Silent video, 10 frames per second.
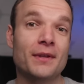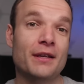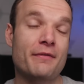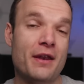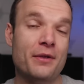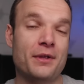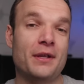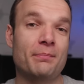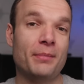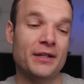If
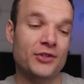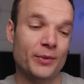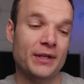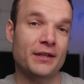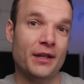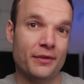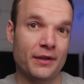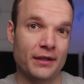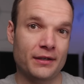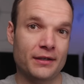anything, by doing
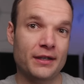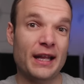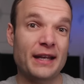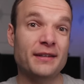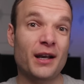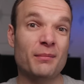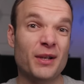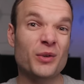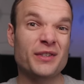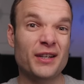nothing, you'll end up
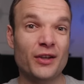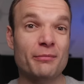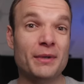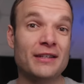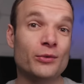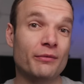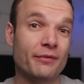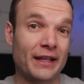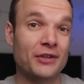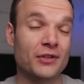losing a lot of money to
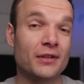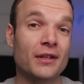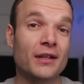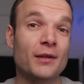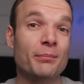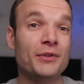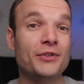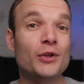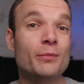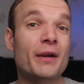inflation. But
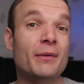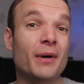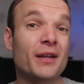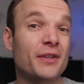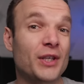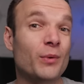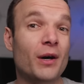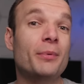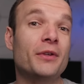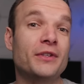do bear in mind that you are
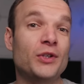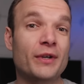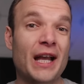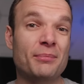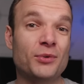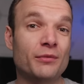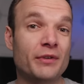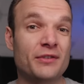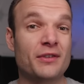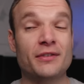putting your capital at
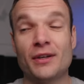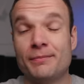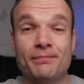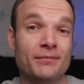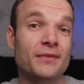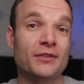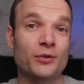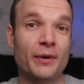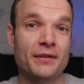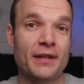risk, so there's
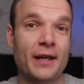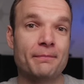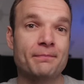always that.